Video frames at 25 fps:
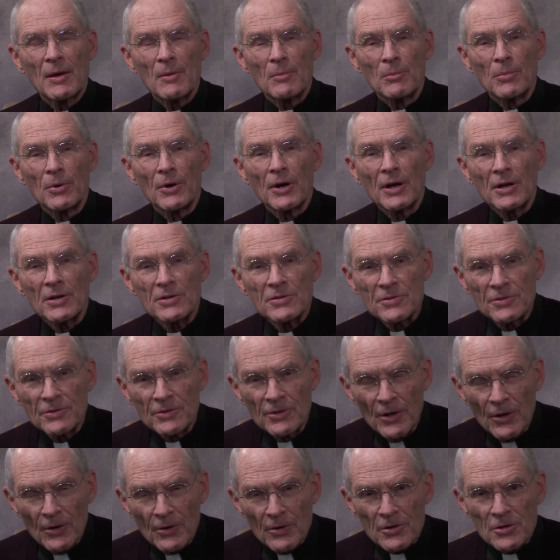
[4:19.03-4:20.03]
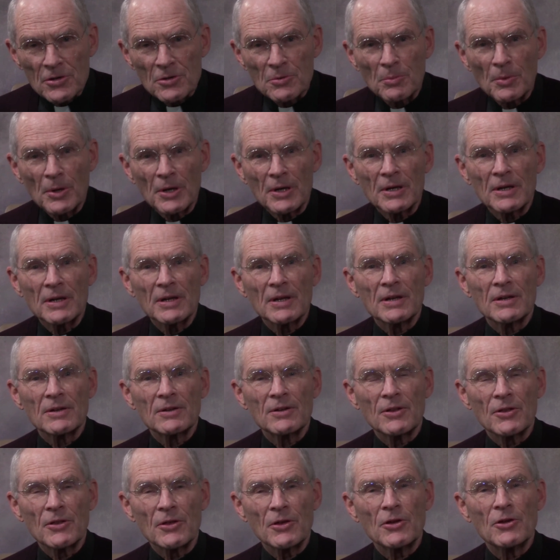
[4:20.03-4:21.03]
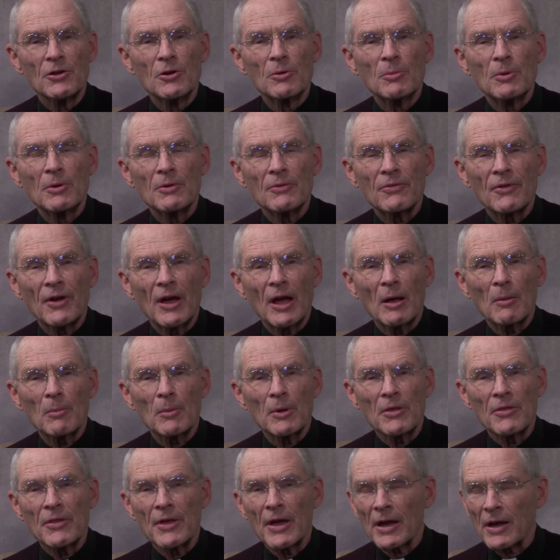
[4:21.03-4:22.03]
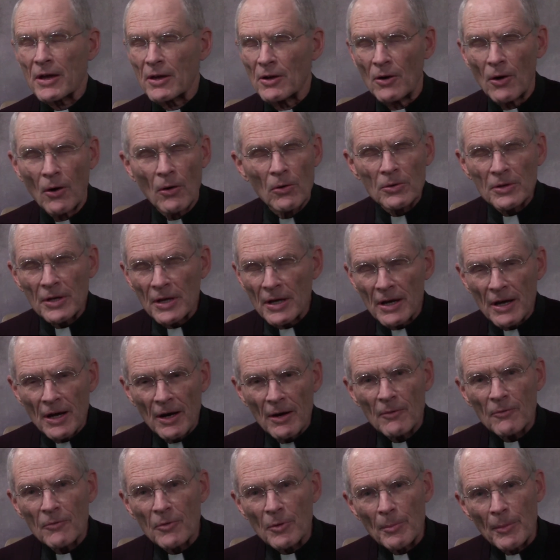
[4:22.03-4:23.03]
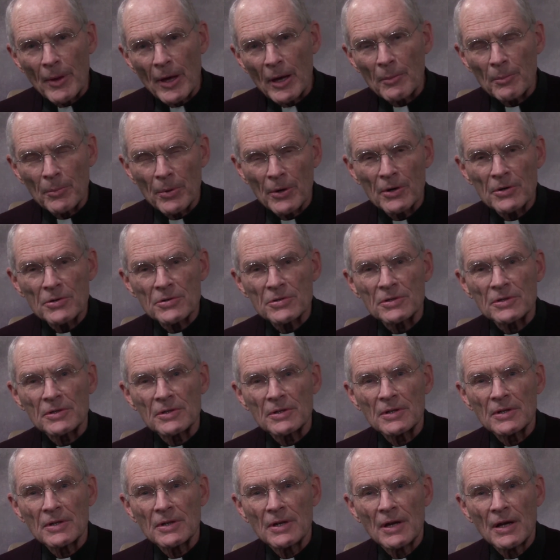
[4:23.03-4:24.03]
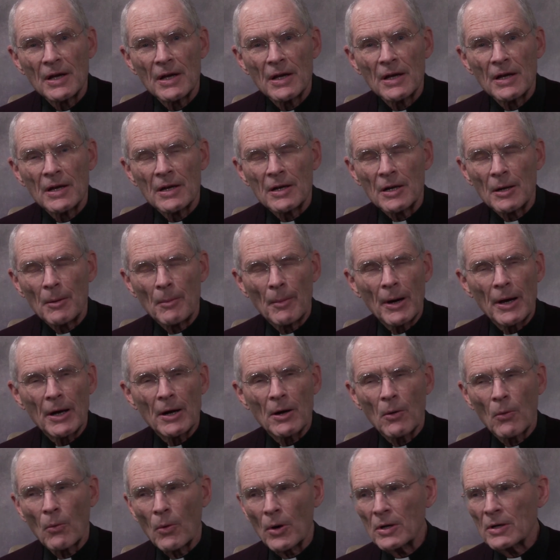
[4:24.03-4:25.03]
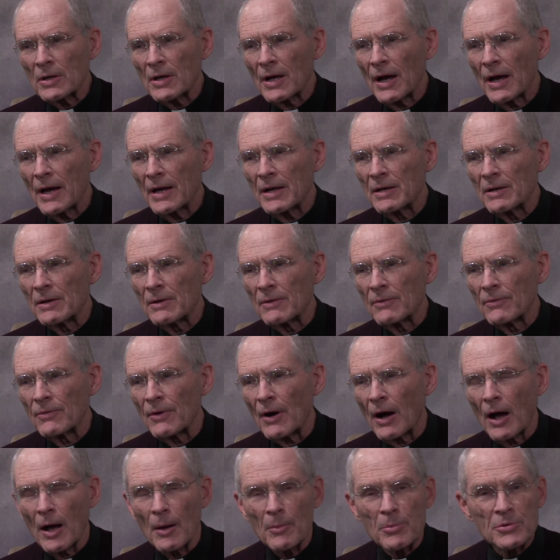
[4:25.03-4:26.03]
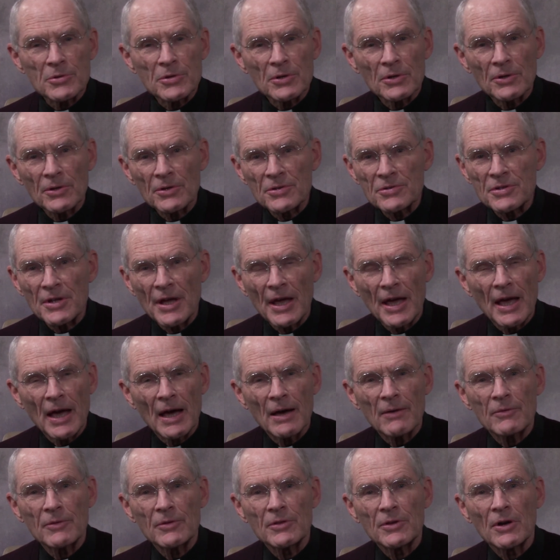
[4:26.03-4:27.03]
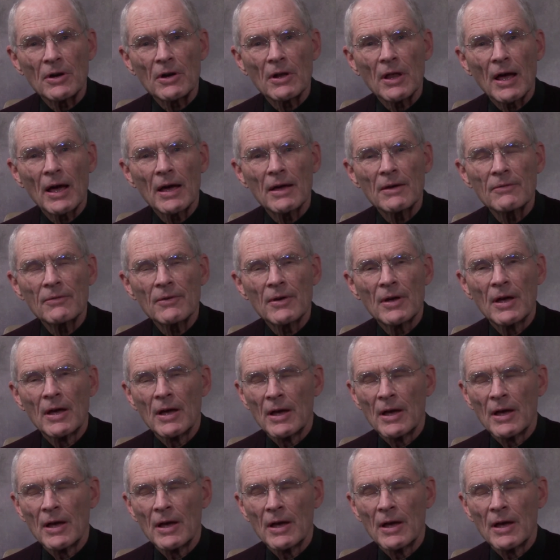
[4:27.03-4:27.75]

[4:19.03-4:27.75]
brings nourishment to the human family that can only come from that person. No matter what kind of obstacles they have in their life,